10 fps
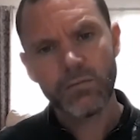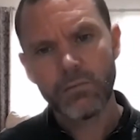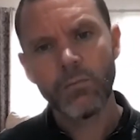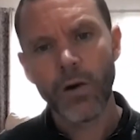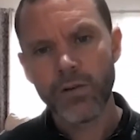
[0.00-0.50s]

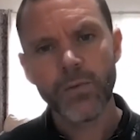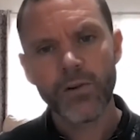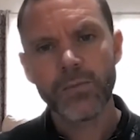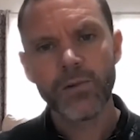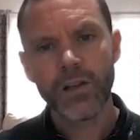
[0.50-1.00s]
my
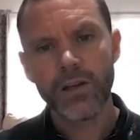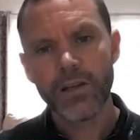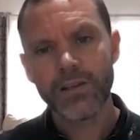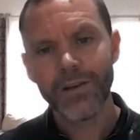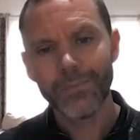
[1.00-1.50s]
responsibility
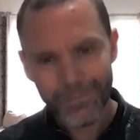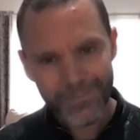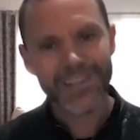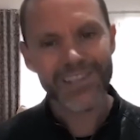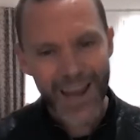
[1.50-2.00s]

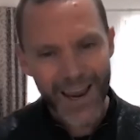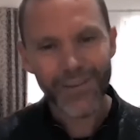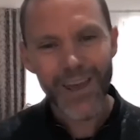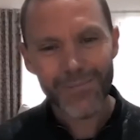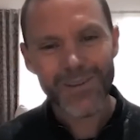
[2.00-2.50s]
to save
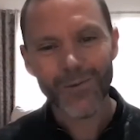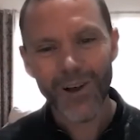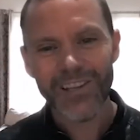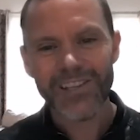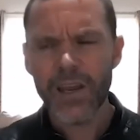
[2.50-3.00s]
them as
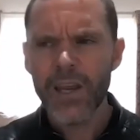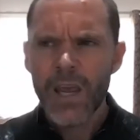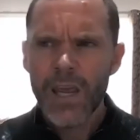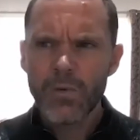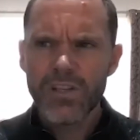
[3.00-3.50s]
well. And so
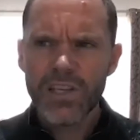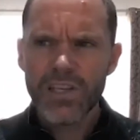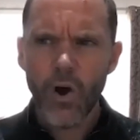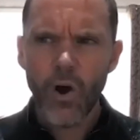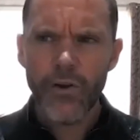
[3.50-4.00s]
it was this
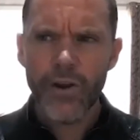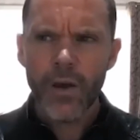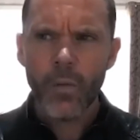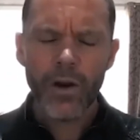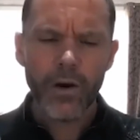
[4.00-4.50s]
odd,
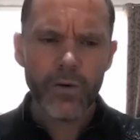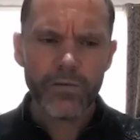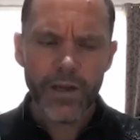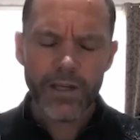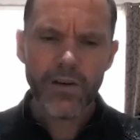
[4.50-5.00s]
when I
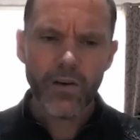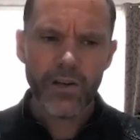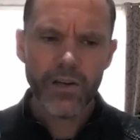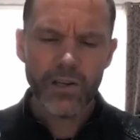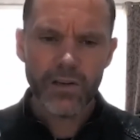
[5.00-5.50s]
reflect on
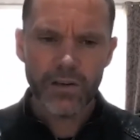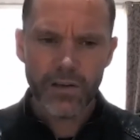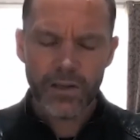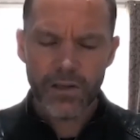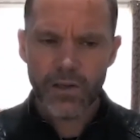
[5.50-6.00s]
it,
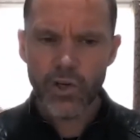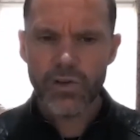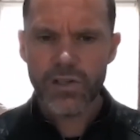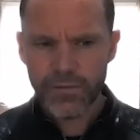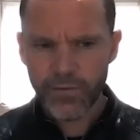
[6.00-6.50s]
use
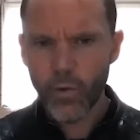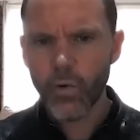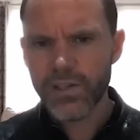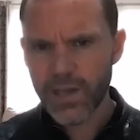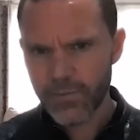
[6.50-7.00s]
of
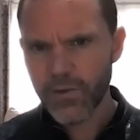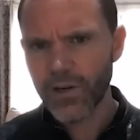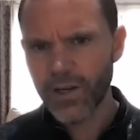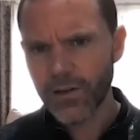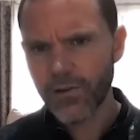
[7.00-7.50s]
force up to and
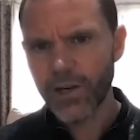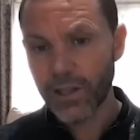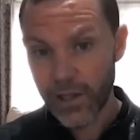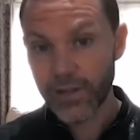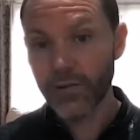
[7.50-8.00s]
including
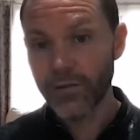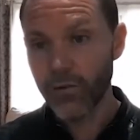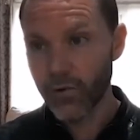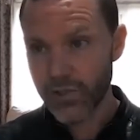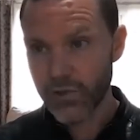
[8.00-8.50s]
lethal
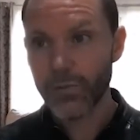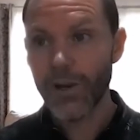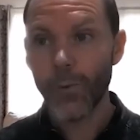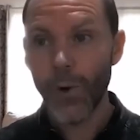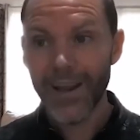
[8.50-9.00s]
force should be at
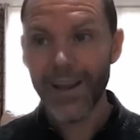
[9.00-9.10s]
one